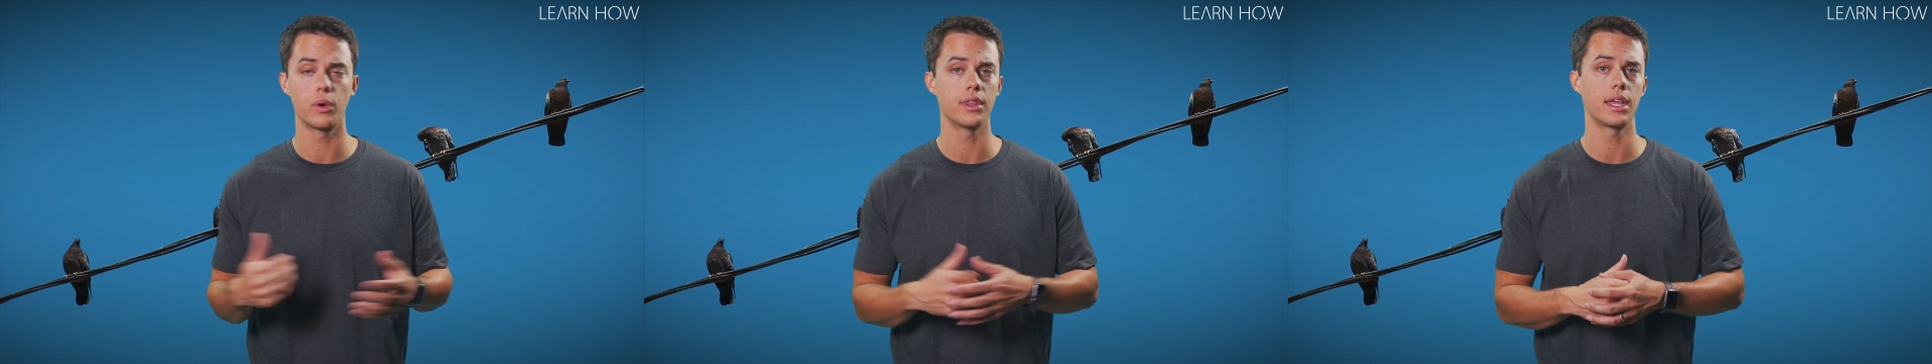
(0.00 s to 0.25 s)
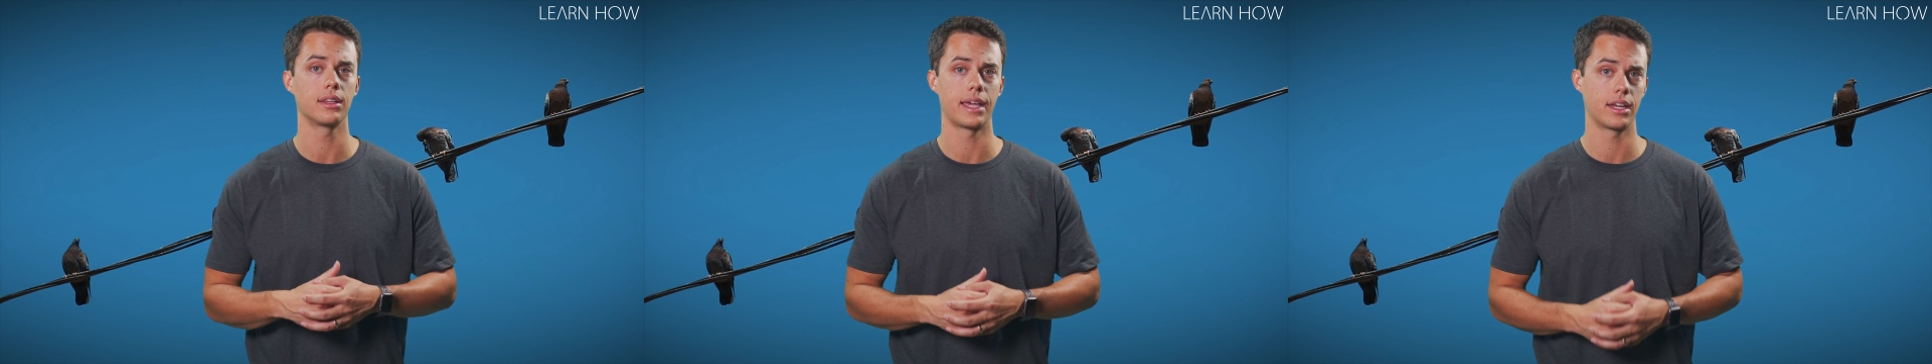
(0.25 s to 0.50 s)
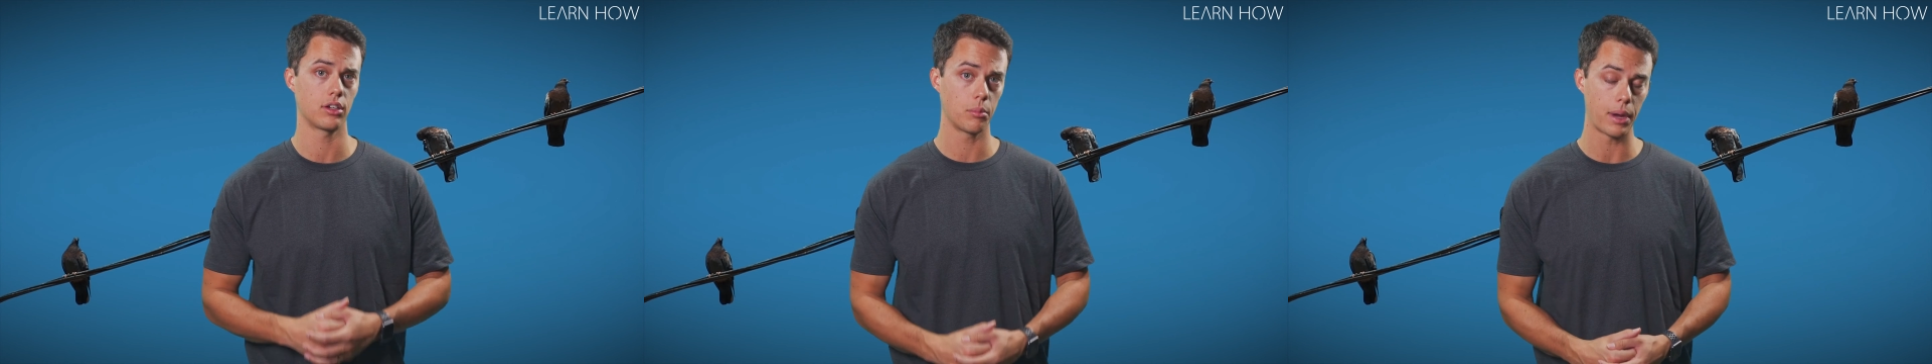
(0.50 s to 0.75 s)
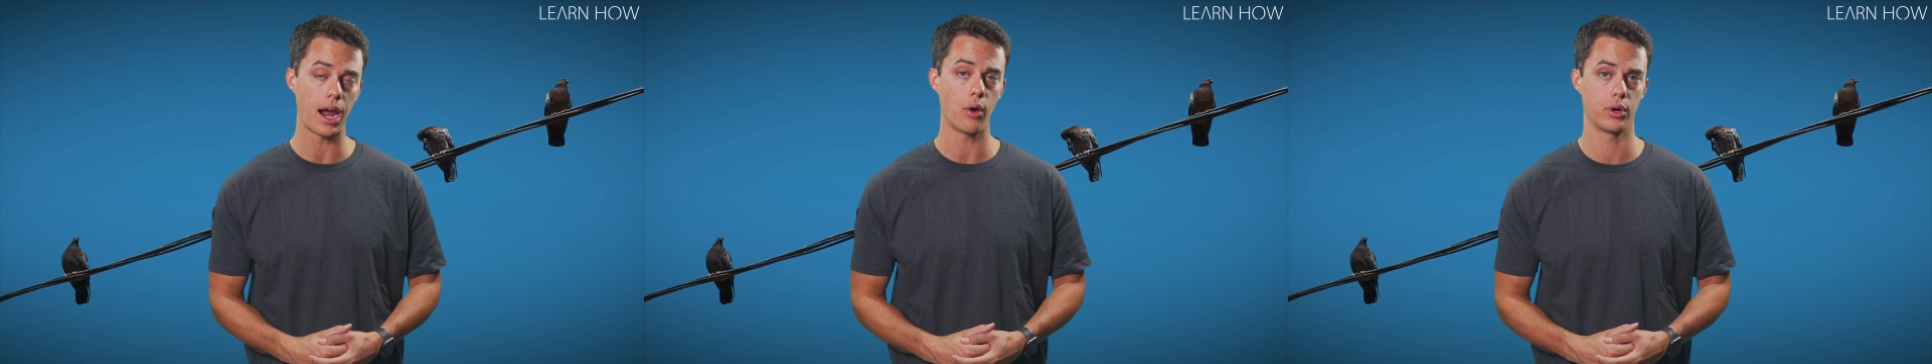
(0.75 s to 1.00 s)
when they land
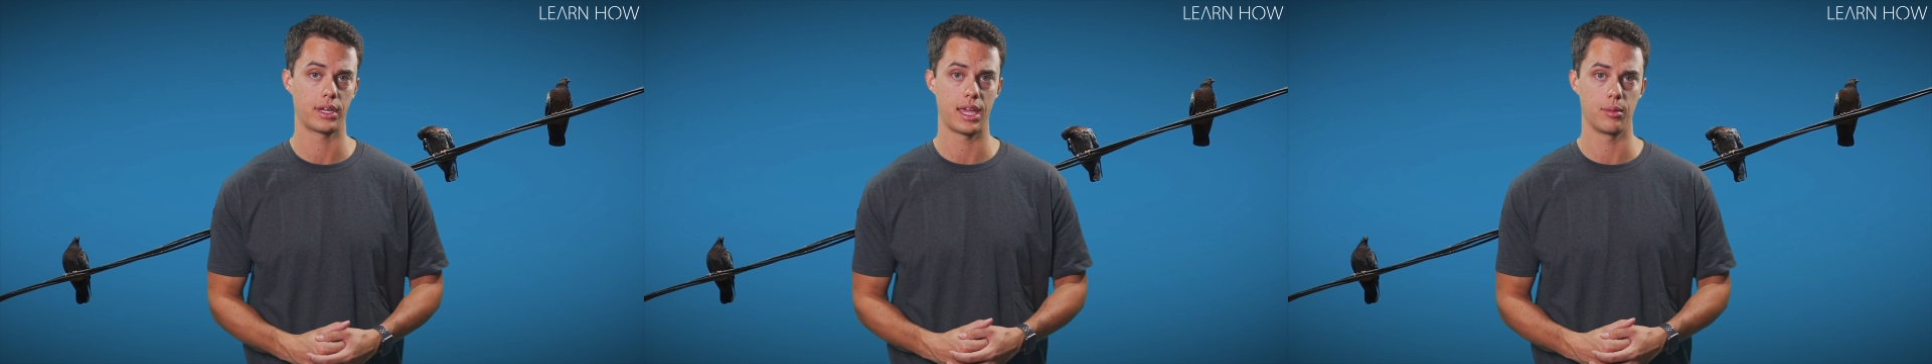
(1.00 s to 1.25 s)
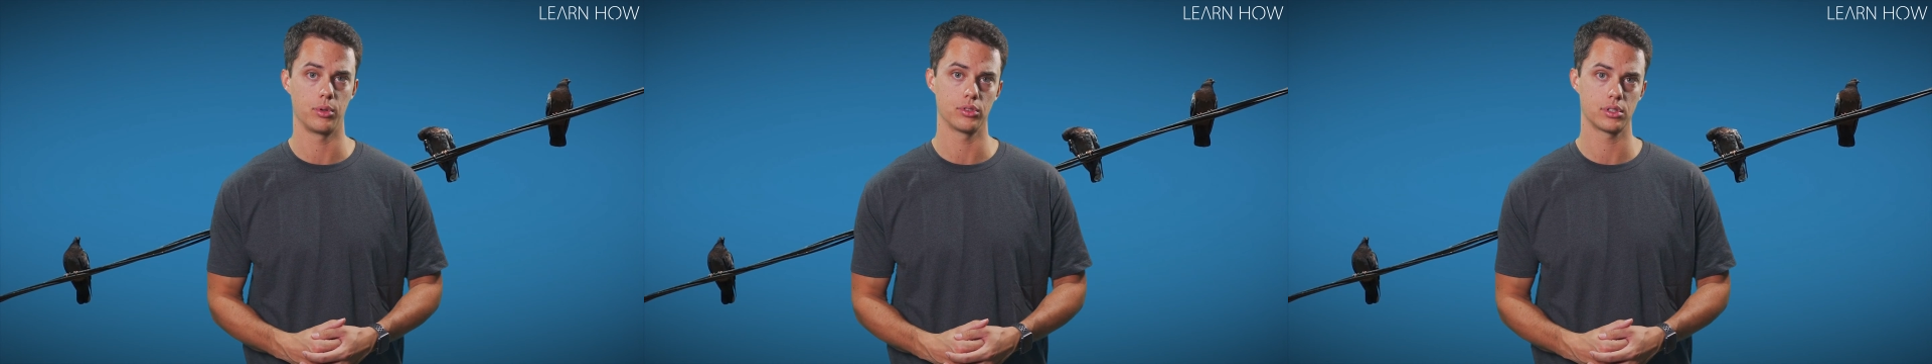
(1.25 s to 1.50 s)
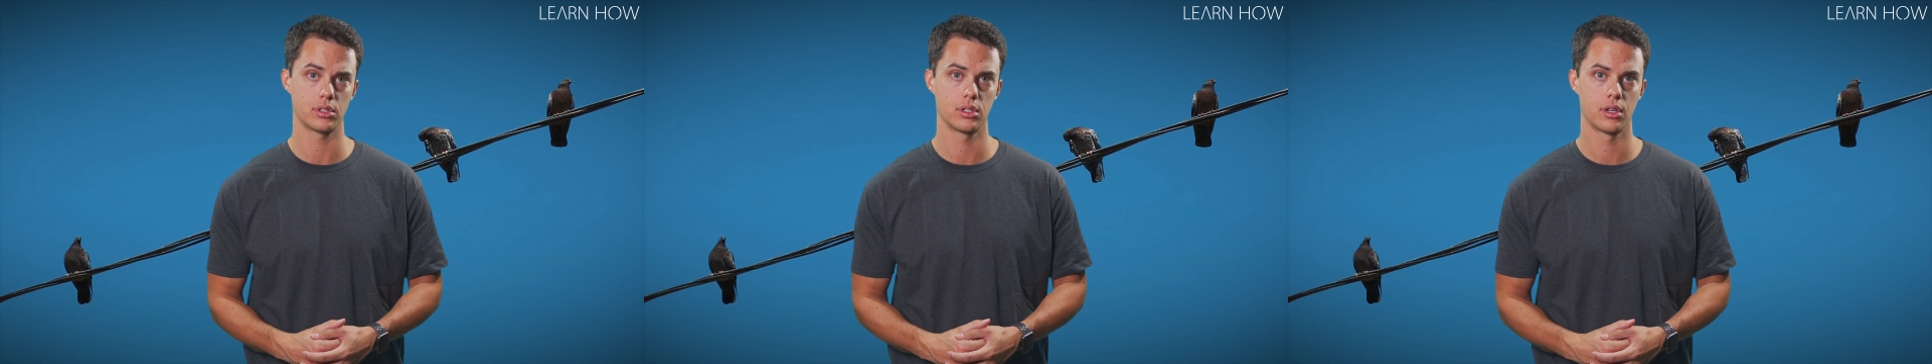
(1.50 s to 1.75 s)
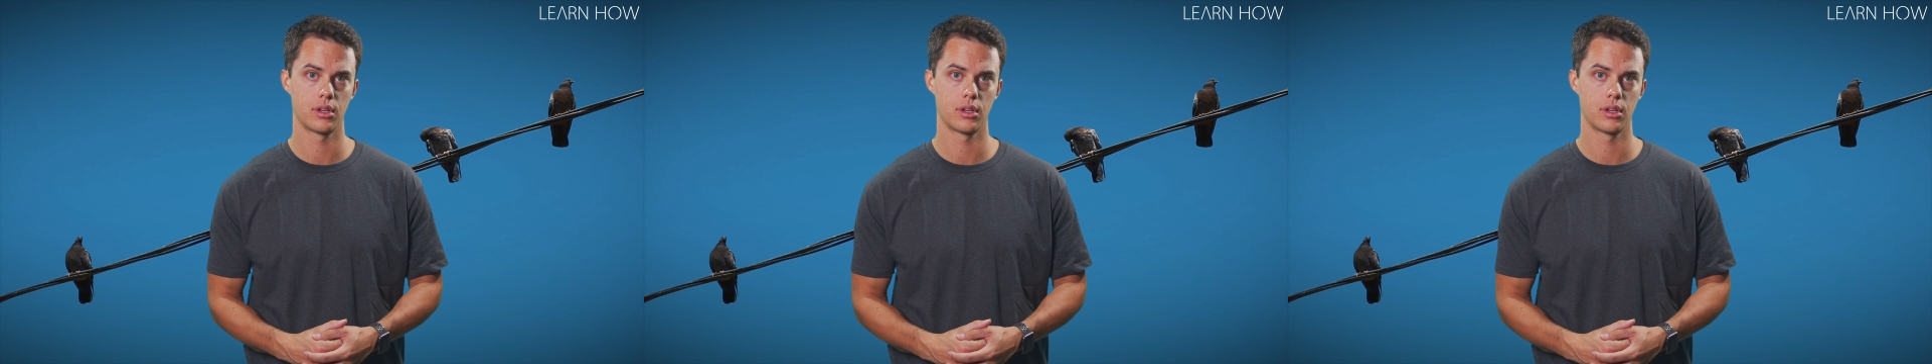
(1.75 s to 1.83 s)
on power cables?